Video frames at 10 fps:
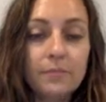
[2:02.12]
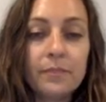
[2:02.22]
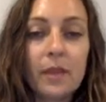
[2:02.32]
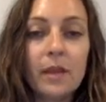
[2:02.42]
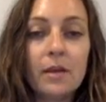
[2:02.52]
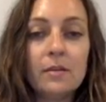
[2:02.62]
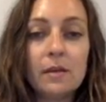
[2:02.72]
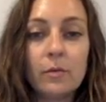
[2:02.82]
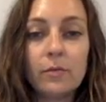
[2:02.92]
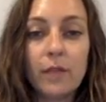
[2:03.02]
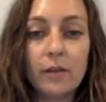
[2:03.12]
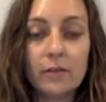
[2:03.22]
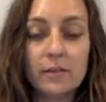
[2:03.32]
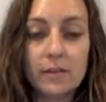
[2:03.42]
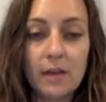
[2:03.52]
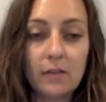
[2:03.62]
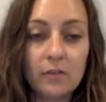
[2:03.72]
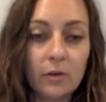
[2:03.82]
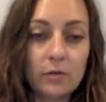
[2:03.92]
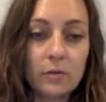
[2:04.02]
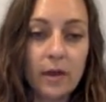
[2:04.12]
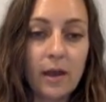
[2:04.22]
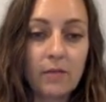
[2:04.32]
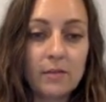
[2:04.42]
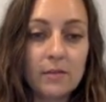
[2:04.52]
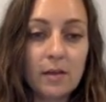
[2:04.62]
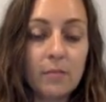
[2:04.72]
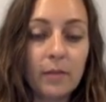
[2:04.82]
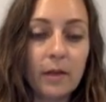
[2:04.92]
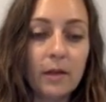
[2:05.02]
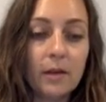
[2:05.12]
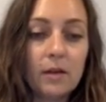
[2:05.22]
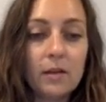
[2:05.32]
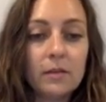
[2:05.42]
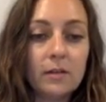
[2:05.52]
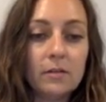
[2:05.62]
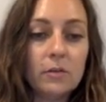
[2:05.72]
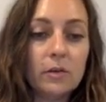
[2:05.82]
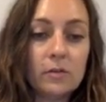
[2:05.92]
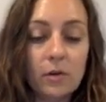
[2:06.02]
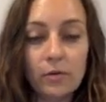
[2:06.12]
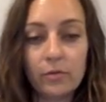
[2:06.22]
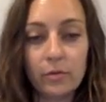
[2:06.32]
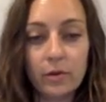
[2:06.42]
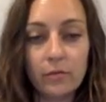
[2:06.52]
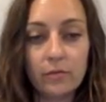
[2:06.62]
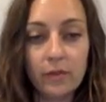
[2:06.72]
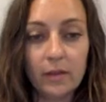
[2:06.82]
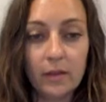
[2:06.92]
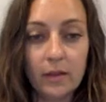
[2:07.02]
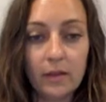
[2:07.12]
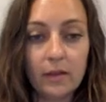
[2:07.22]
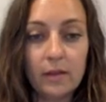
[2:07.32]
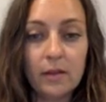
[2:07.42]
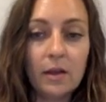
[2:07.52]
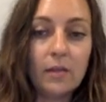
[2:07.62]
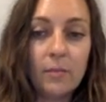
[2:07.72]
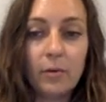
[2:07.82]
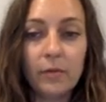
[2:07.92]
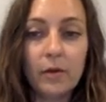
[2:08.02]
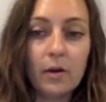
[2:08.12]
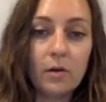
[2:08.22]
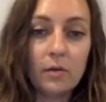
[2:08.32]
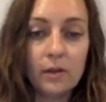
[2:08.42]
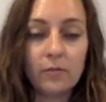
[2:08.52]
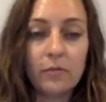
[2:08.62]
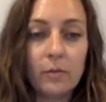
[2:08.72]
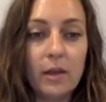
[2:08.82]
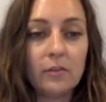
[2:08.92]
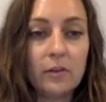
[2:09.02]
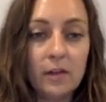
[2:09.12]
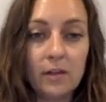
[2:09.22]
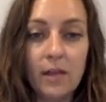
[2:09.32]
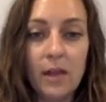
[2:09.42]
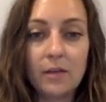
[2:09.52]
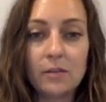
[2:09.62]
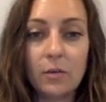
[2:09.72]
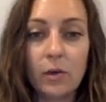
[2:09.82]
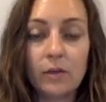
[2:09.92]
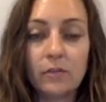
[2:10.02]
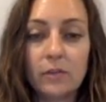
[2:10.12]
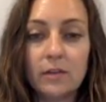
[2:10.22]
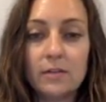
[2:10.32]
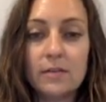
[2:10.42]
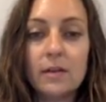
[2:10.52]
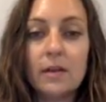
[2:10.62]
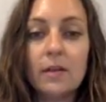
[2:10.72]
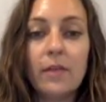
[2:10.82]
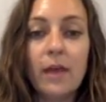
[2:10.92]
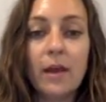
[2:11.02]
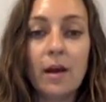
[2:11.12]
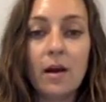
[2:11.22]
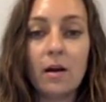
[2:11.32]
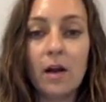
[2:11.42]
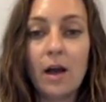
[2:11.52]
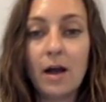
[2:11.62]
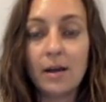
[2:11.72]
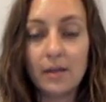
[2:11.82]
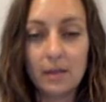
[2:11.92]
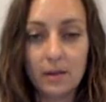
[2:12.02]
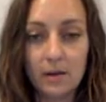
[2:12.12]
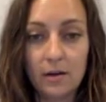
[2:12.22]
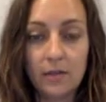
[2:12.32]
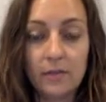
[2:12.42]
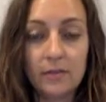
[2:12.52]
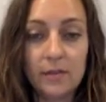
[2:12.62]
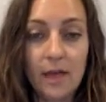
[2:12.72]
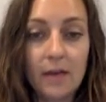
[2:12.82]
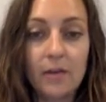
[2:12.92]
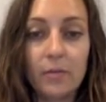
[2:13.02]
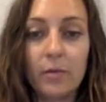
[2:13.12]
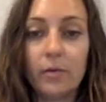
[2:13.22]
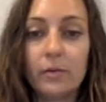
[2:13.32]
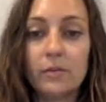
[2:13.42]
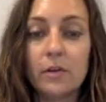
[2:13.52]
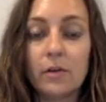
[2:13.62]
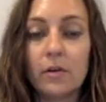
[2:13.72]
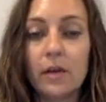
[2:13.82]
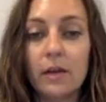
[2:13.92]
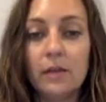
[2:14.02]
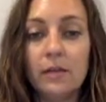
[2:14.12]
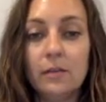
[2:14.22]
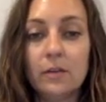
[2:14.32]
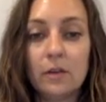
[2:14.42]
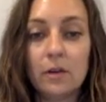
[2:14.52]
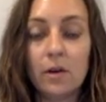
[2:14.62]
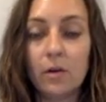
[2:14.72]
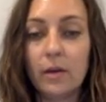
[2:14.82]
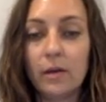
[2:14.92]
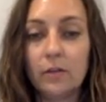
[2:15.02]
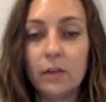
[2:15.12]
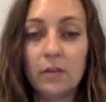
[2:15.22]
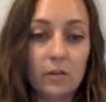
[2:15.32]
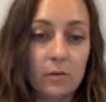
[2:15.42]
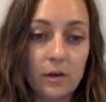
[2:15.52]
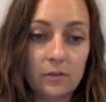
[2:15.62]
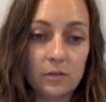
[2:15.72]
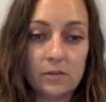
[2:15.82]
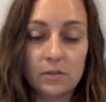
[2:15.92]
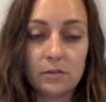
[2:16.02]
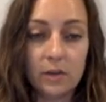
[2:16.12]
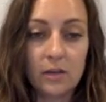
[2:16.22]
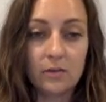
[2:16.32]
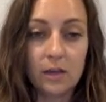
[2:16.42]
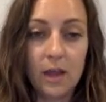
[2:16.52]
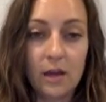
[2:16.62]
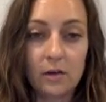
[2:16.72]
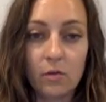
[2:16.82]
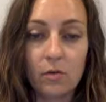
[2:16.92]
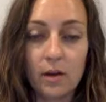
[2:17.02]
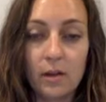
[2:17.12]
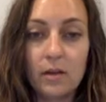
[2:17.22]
is a reflection slideshow. So I have this template that students go through and fill in, and they put their own information in, and they answer questions that are on here. And this is editable, so any teacher can go in and change the questions or change the category.